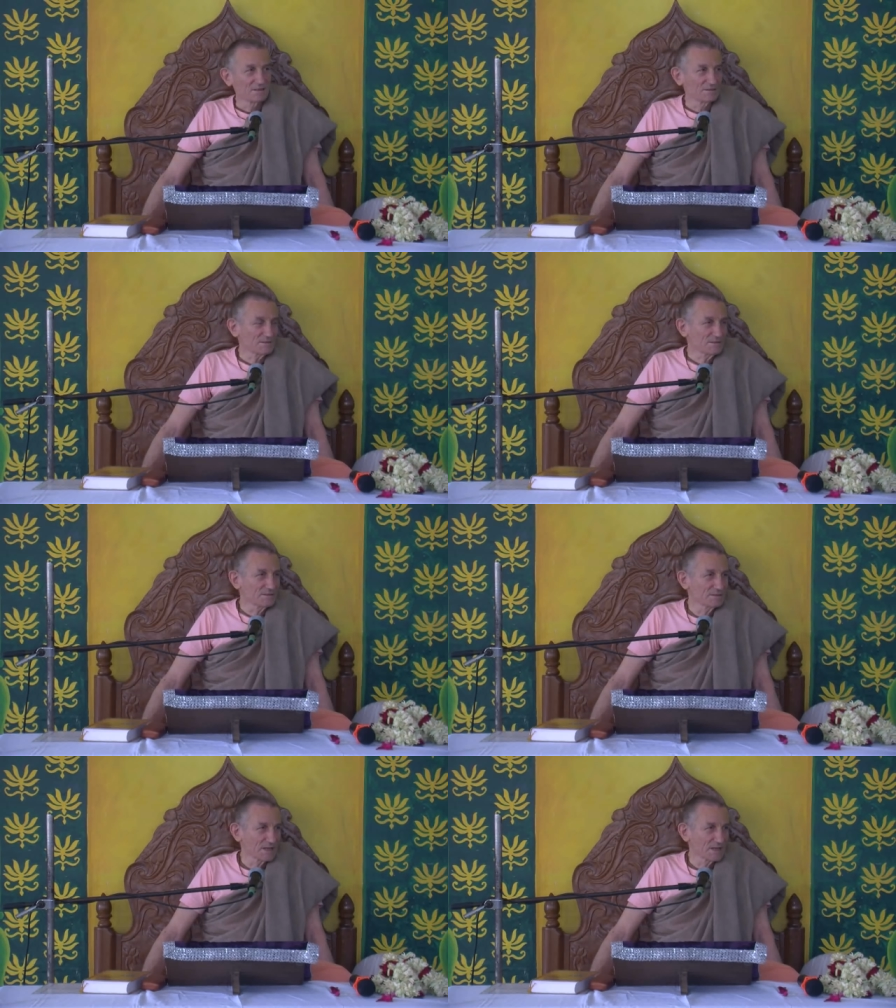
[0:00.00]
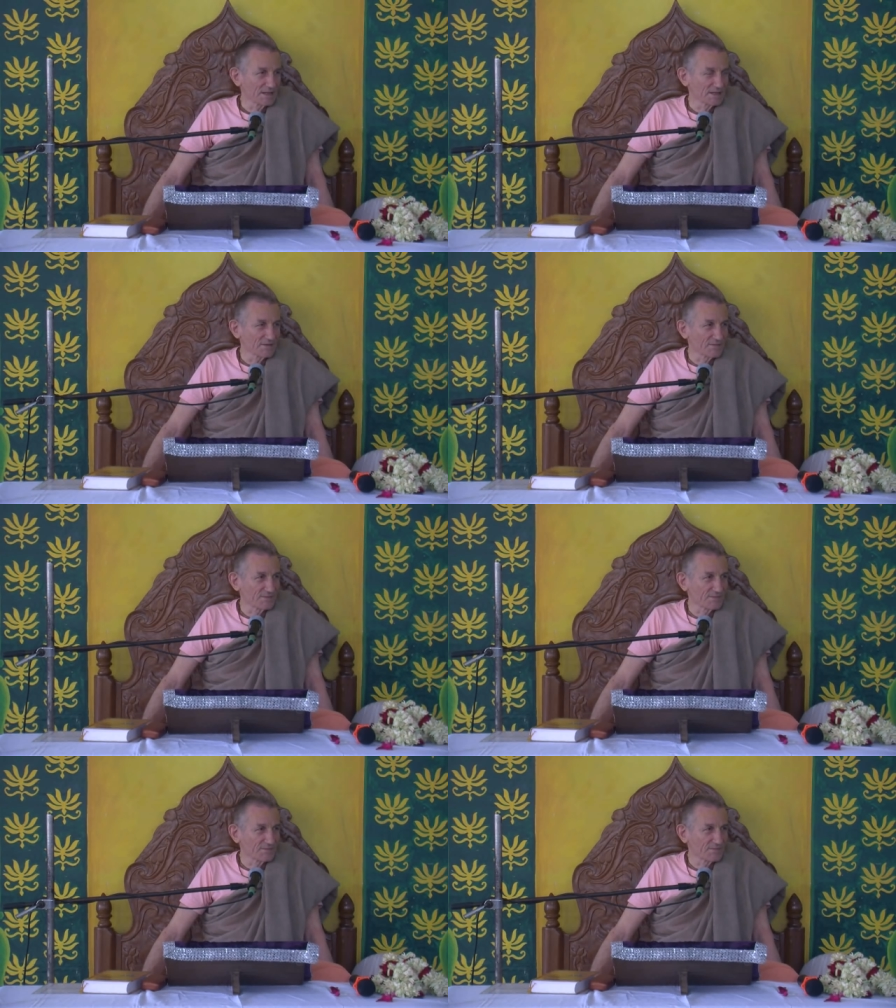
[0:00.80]
and in the
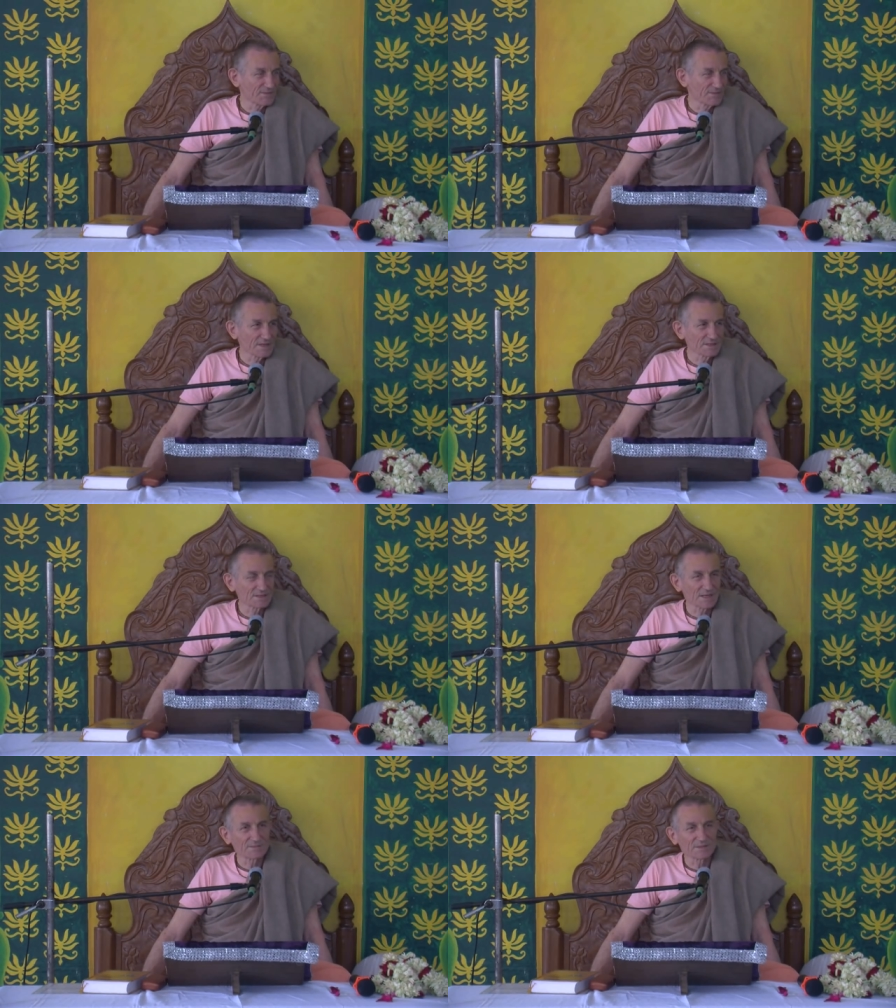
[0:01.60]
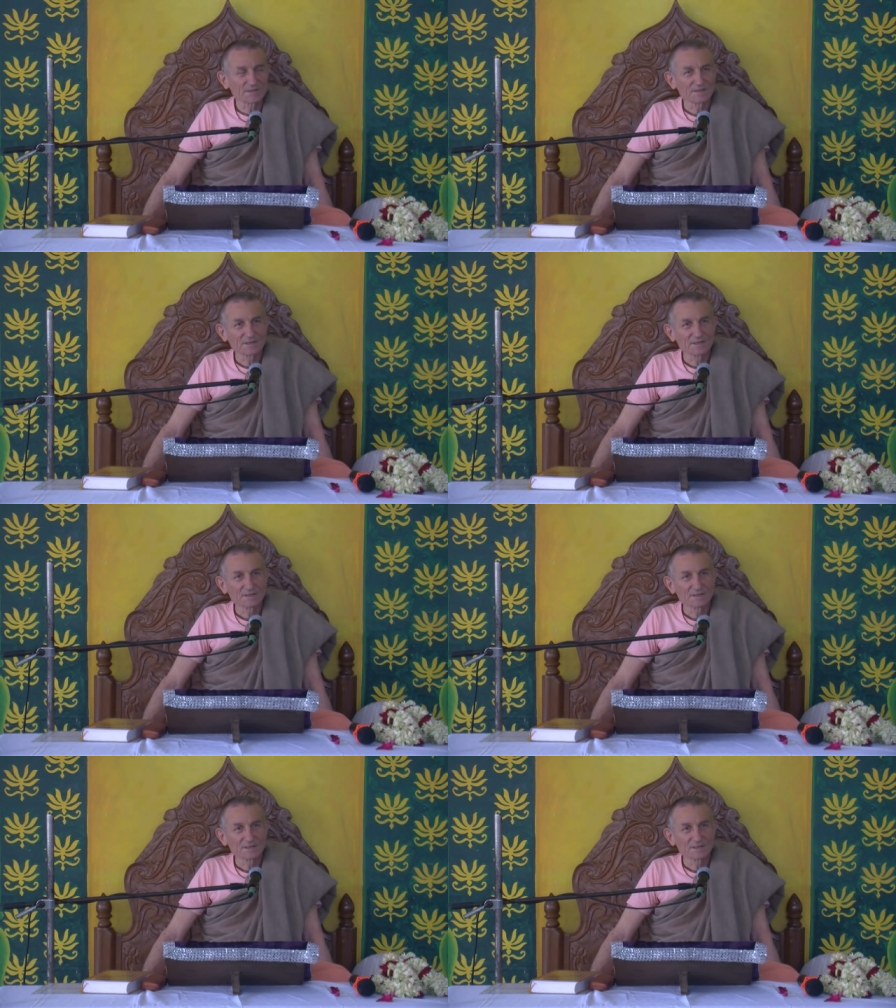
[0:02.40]
15th chapter